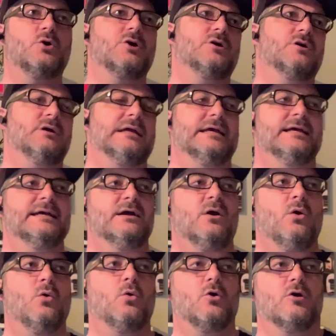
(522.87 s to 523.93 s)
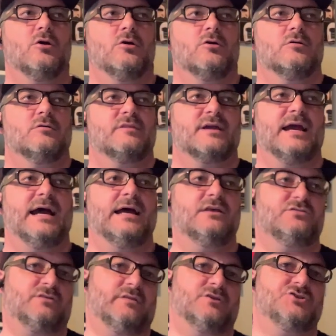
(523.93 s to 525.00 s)
were, or the
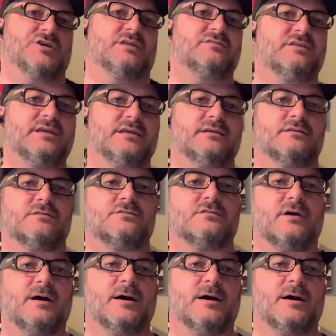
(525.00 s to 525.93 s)
guys on the jet skis